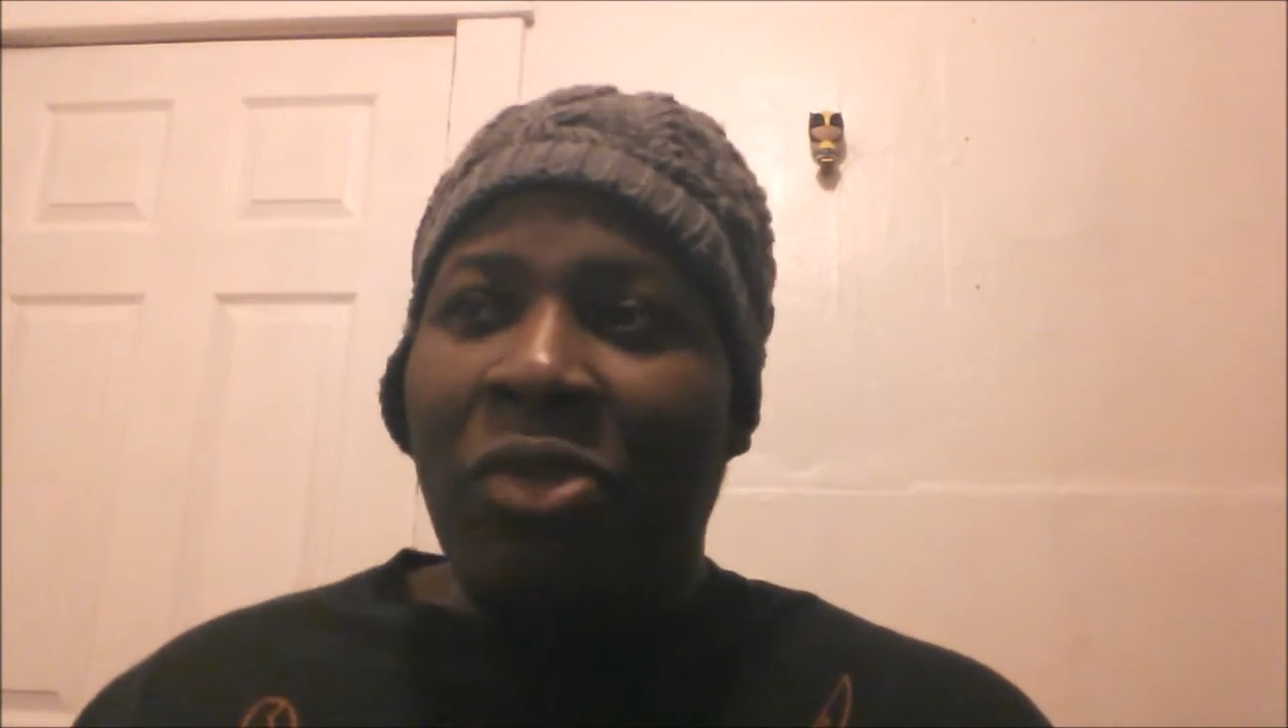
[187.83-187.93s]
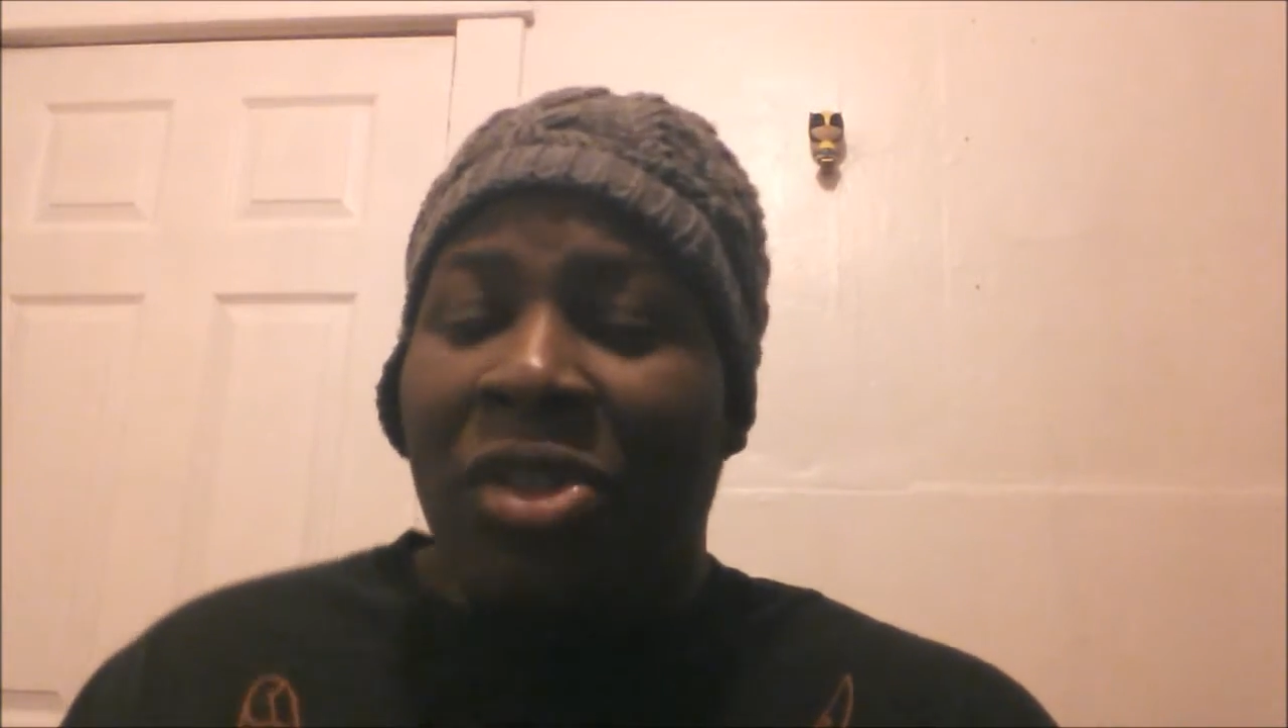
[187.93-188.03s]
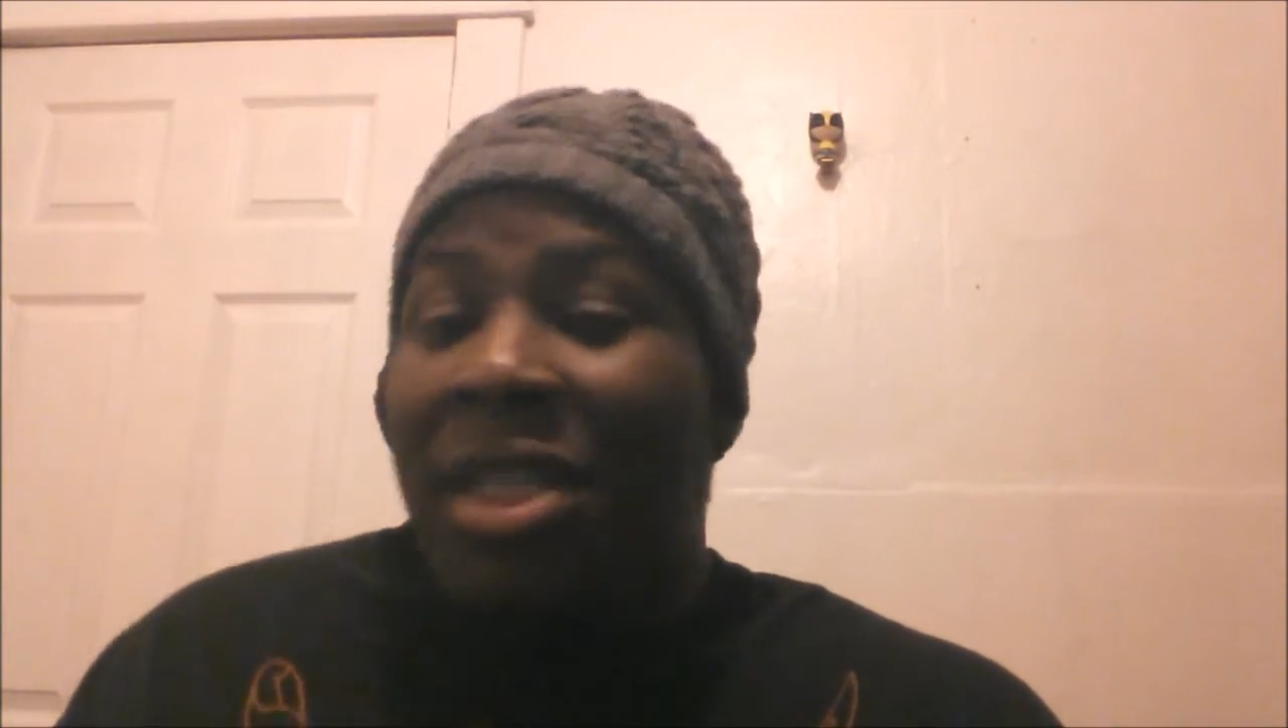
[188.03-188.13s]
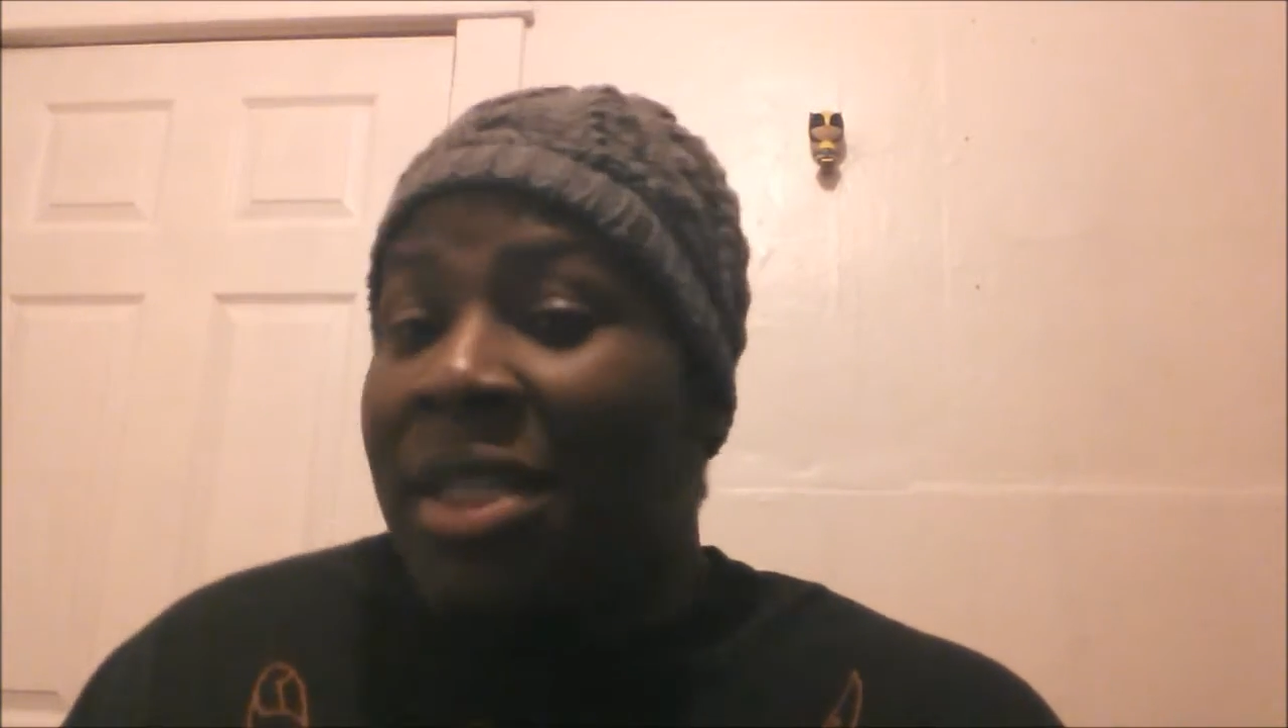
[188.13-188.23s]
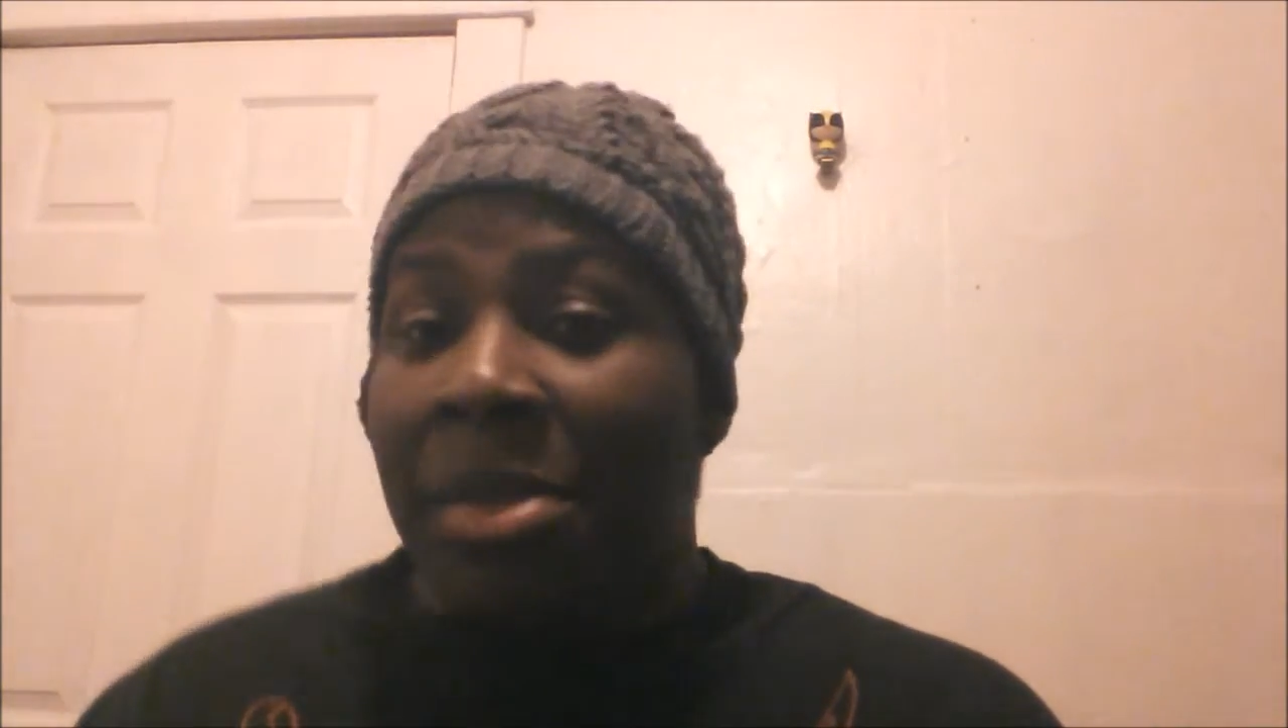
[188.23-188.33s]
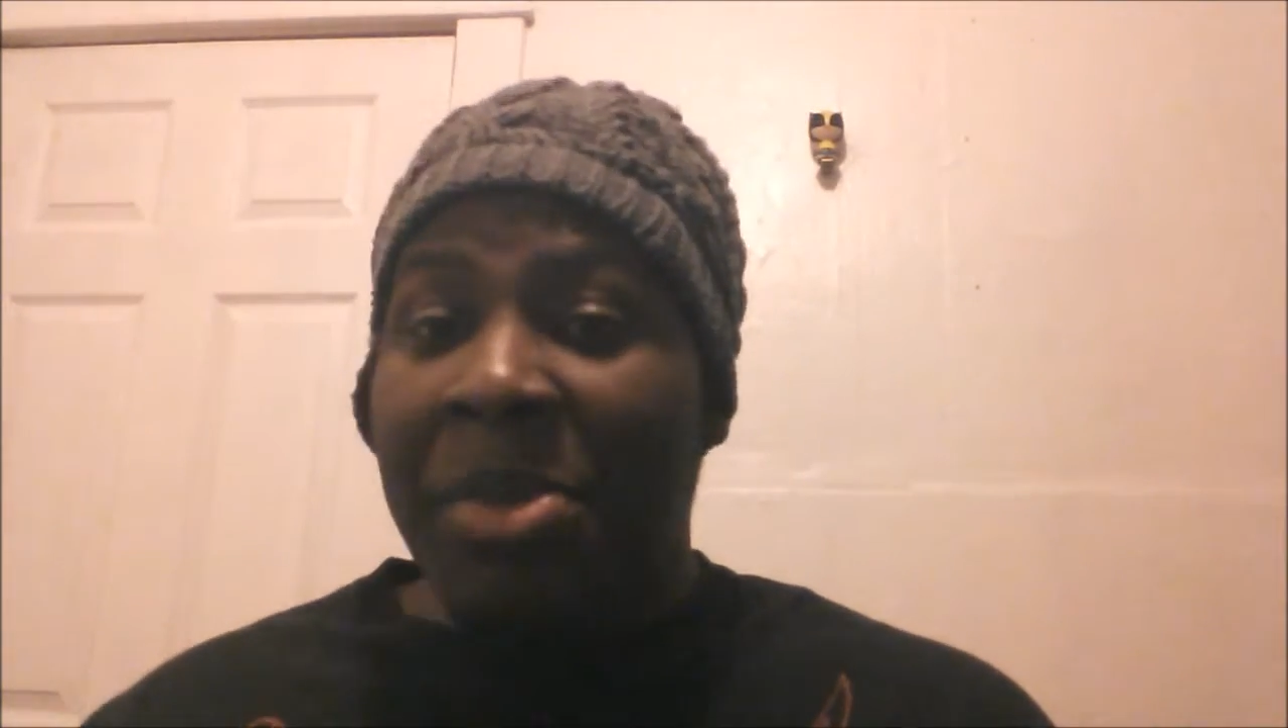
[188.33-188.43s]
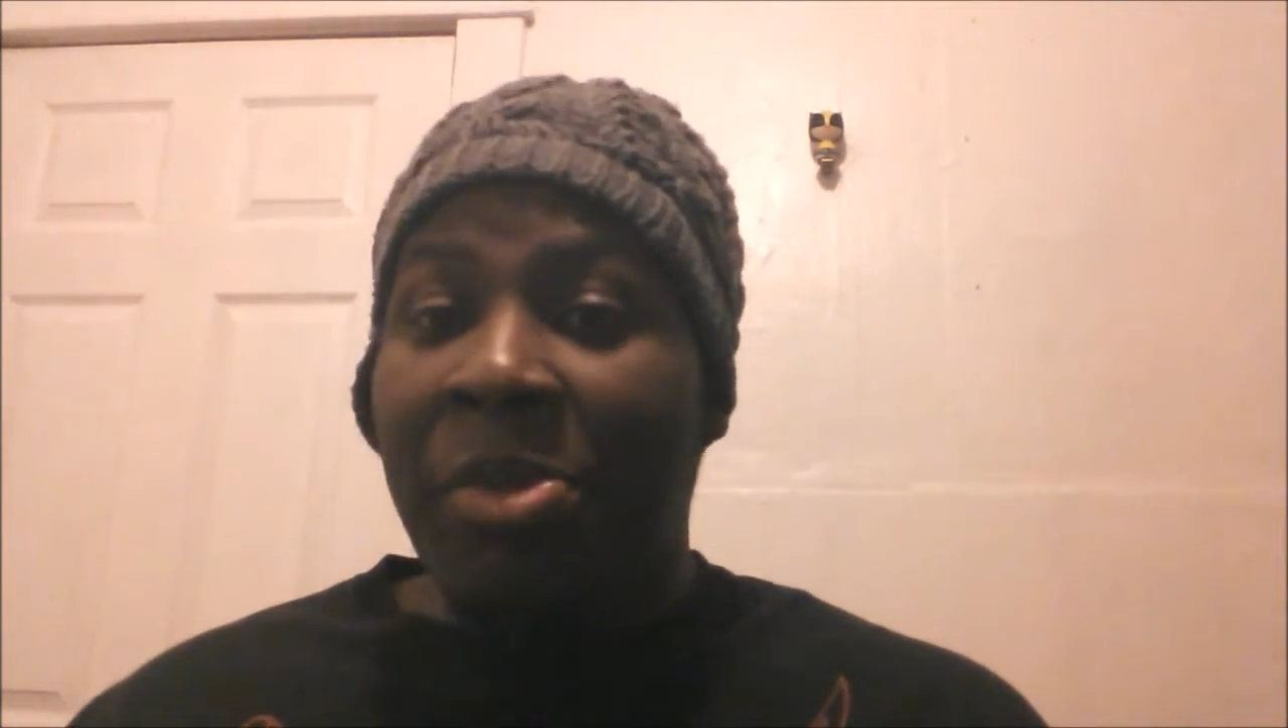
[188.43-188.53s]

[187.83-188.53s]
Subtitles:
she sees them as